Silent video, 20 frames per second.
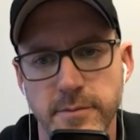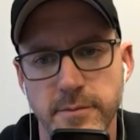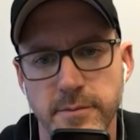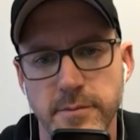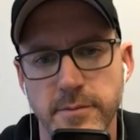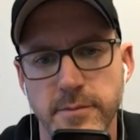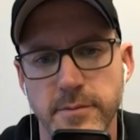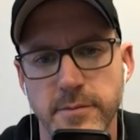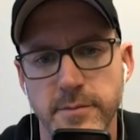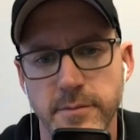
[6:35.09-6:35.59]

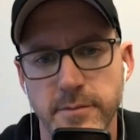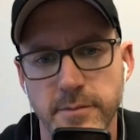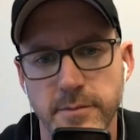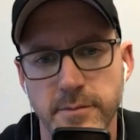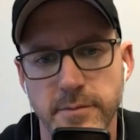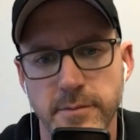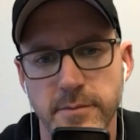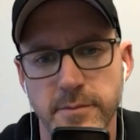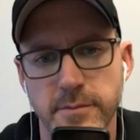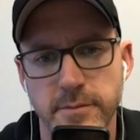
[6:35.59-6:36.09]

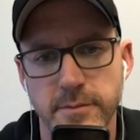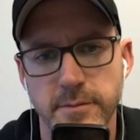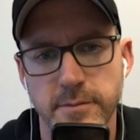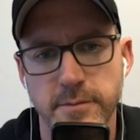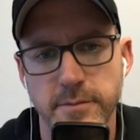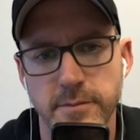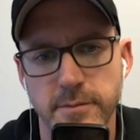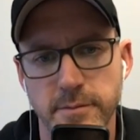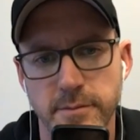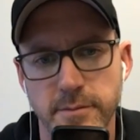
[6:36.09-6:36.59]

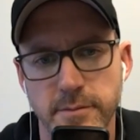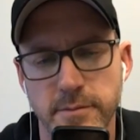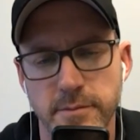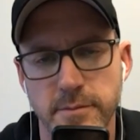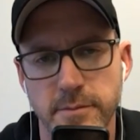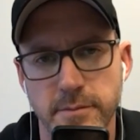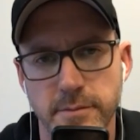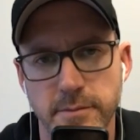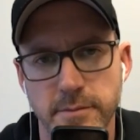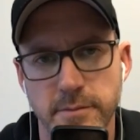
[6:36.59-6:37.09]

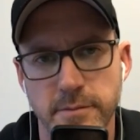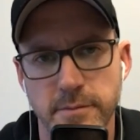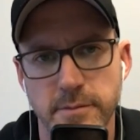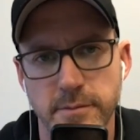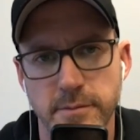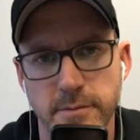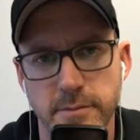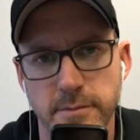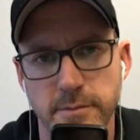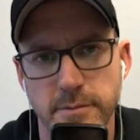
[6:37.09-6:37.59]

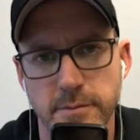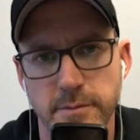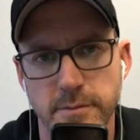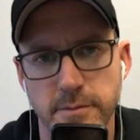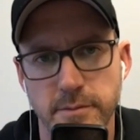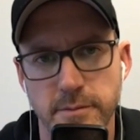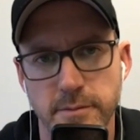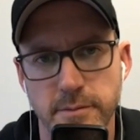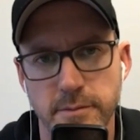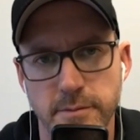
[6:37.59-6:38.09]

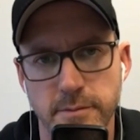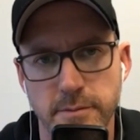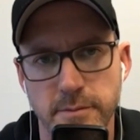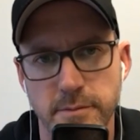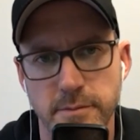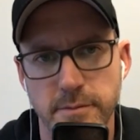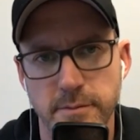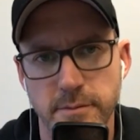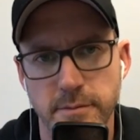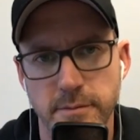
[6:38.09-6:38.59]

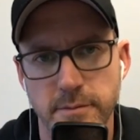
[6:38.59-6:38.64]
(not speaking)